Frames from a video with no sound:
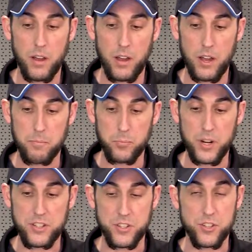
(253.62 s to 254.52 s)
uh,
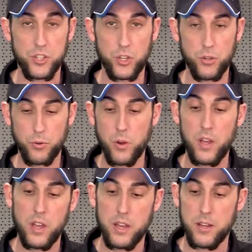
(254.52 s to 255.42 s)
pressed askew,
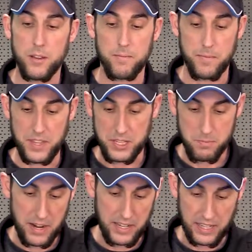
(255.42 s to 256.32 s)
this
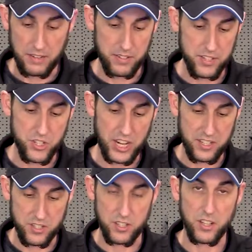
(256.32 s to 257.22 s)
might give us a
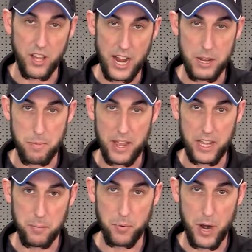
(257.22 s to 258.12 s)
chance to line it
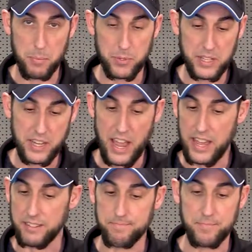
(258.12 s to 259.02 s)
back up properly
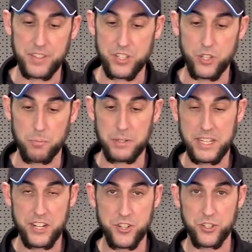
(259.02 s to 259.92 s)
and this could
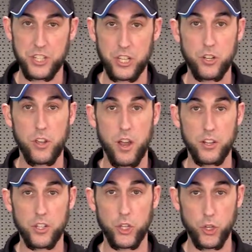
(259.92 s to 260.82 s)
potentially
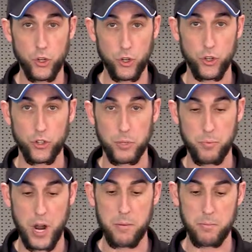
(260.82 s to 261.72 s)
cure the
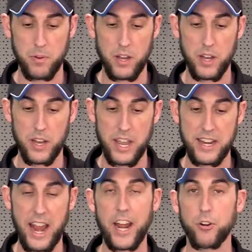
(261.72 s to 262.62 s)
problem, uh,
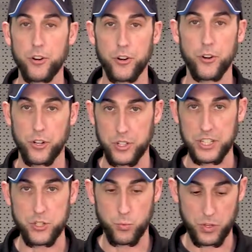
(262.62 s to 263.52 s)
an error or
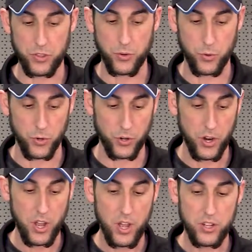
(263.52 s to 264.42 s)
glitch with your
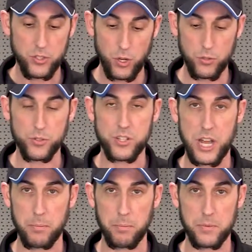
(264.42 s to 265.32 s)
total
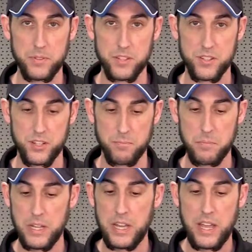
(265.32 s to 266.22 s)
stop
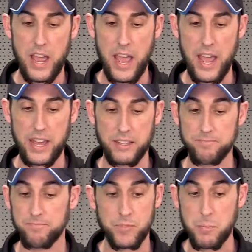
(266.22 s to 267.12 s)
system
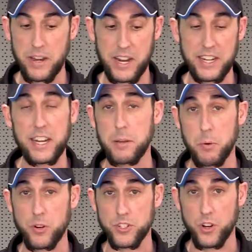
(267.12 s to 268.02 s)
and you may not need any
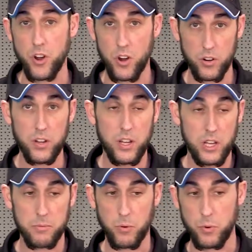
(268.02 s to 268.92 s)
parts at all.
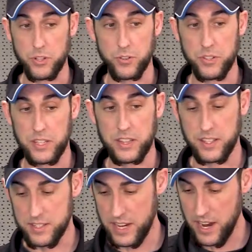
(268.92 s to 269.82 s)
But when you get
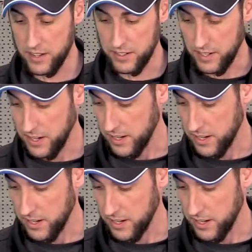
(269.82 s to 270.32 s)
this out,